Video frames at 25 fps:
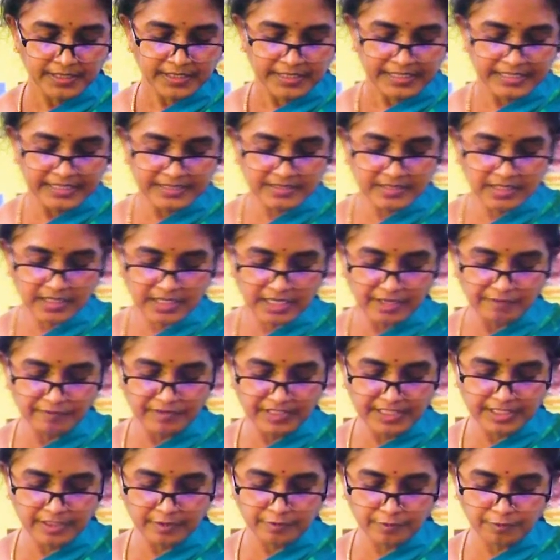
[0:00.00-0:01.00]
He is the
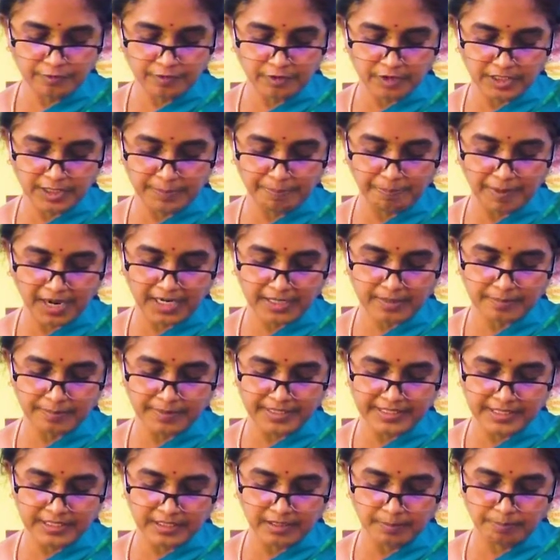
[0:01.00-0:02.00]
convener for
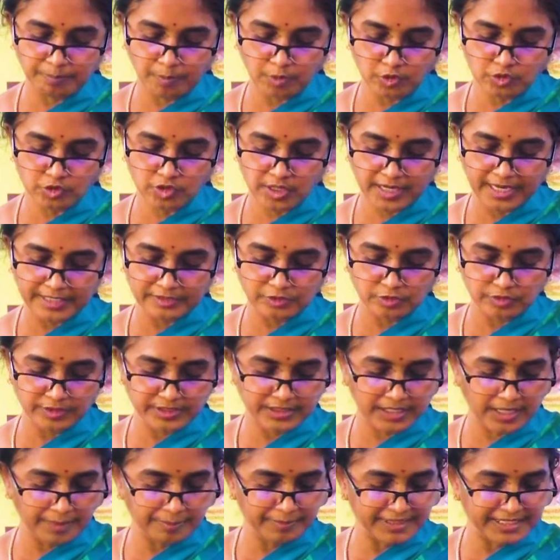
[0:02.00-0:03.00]
Departmental
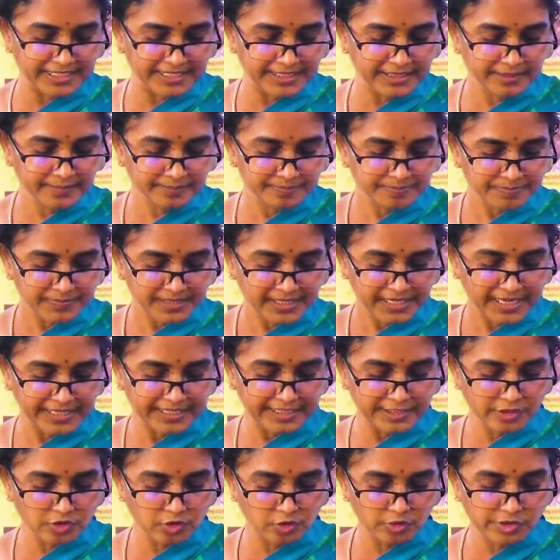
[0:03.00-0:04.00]
Postgraduate Committee and
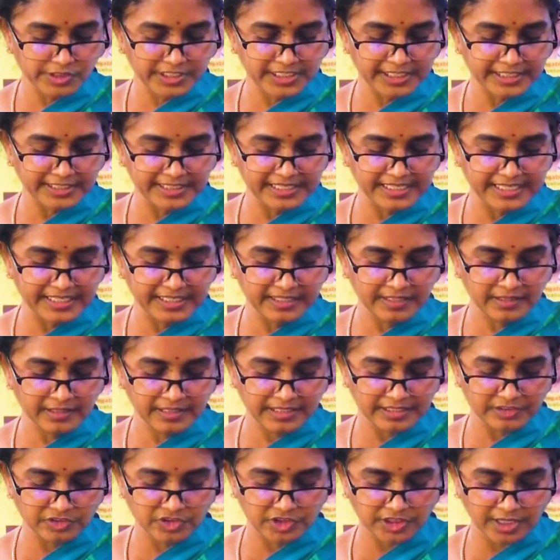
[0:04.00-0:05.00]
Associate Dean
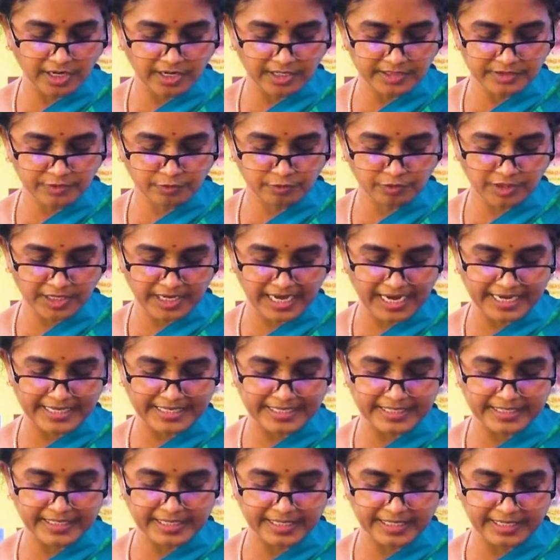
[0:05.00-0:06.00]
in charge for
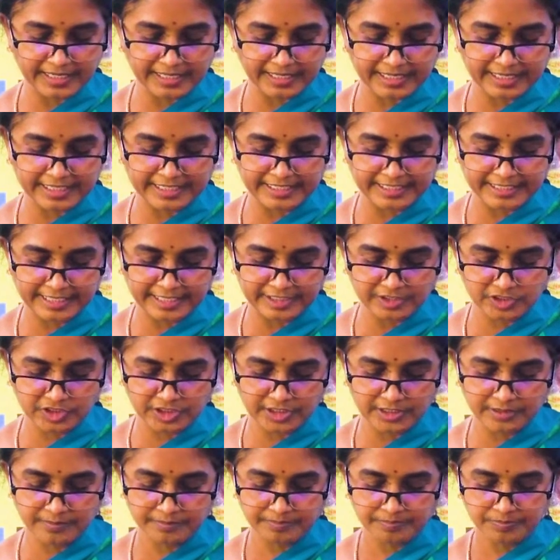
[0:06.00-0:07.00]
Ranking and
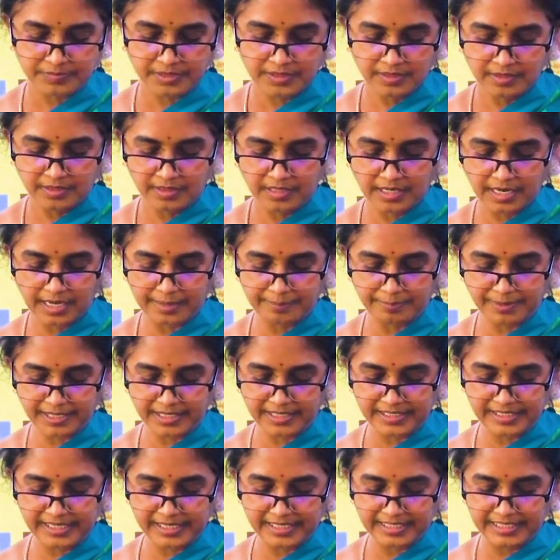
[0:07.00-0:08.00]
Accreditation,
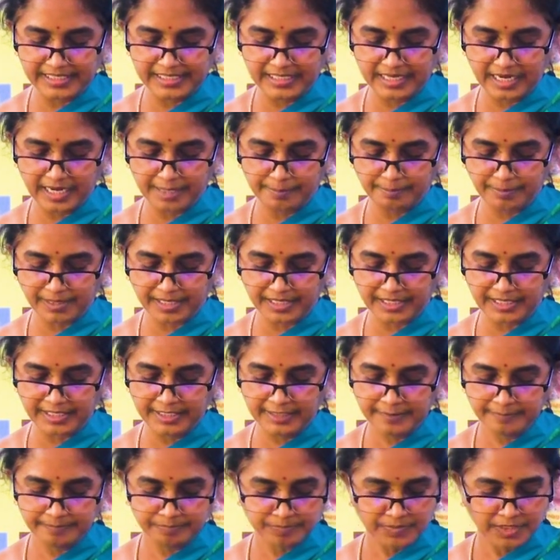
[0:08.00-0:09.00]
Library and
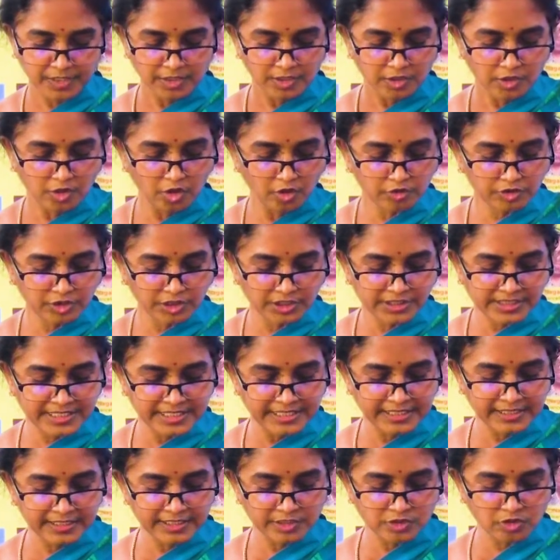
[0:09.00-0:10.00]
E-Library. Dr.
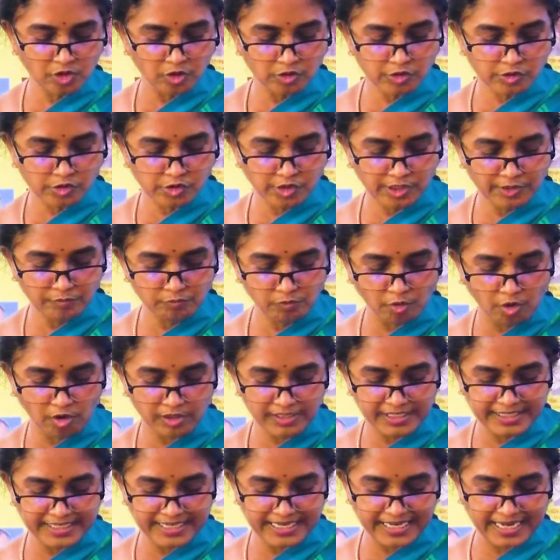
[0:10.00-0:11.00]
Singh is also
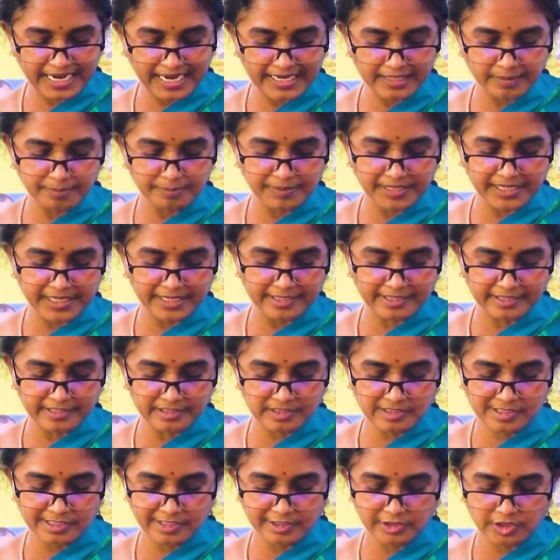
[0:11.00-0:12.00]
involved in academic and
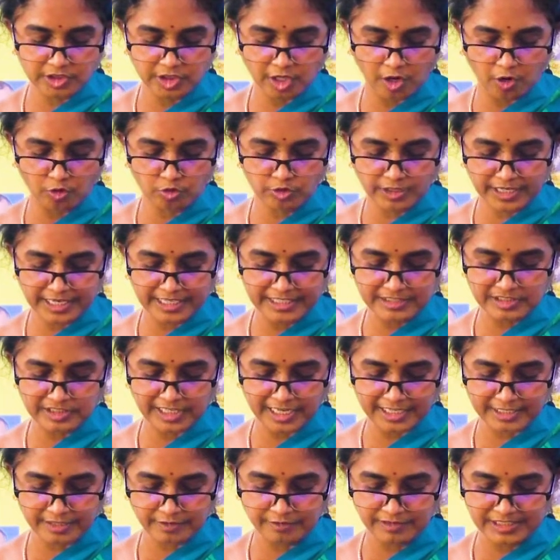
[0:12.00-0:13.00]
research outreach
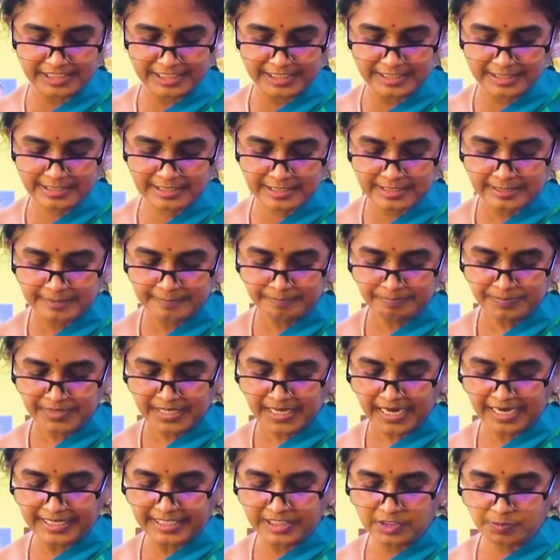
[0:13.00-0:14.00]
activities
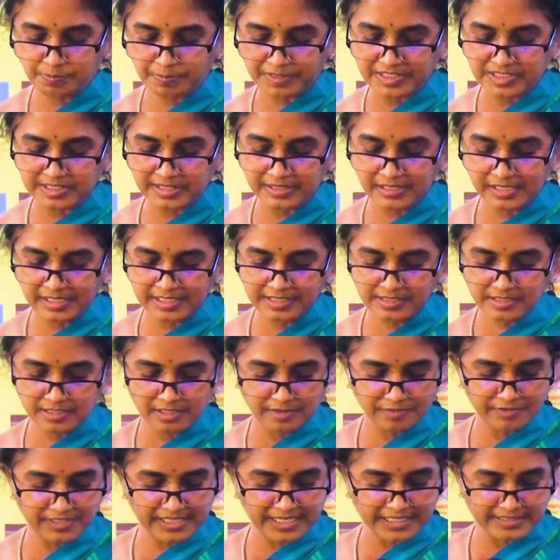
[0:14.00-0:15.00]
and is presently
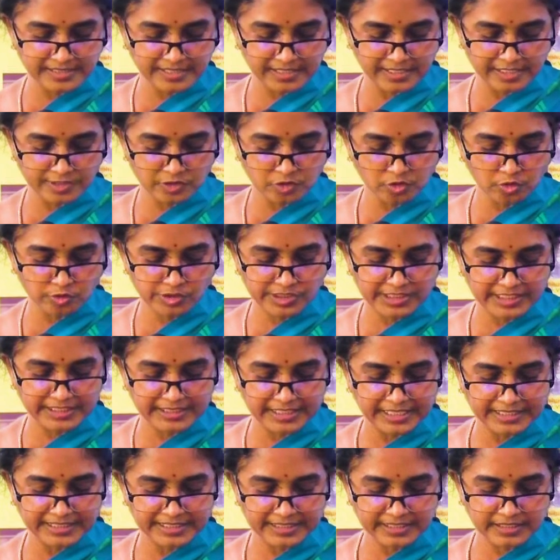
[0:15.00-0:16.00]
serving as an
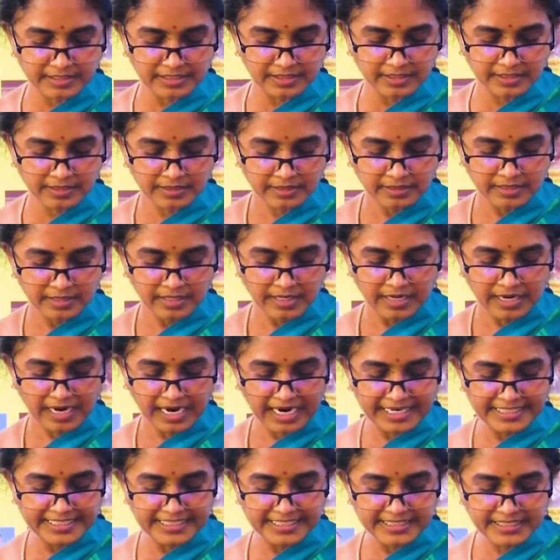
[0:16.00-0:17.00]
Associate Editor,
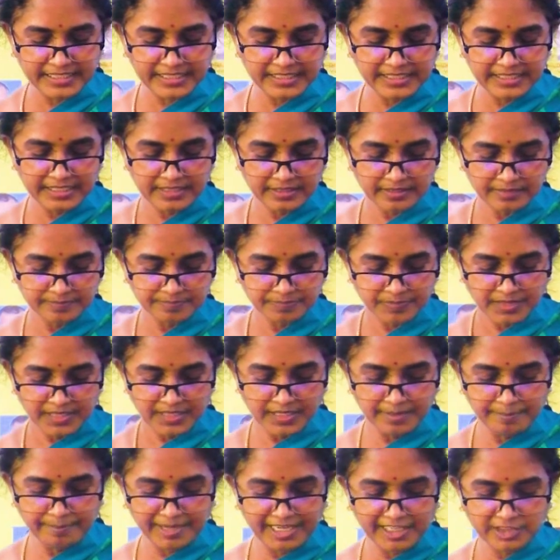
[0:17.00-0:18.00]

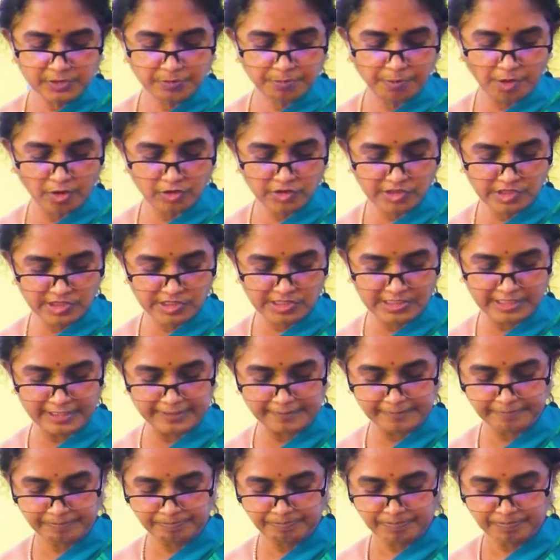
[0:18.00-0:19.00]
IIT Image Processing,